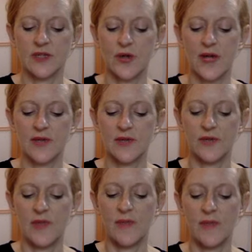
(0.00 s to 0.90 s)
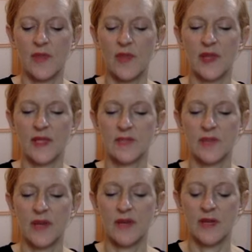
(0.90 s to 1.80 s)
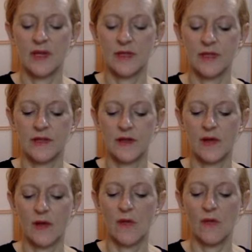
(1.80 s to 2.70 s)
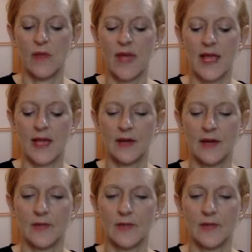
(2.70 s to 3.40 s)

try to remember the experience of pain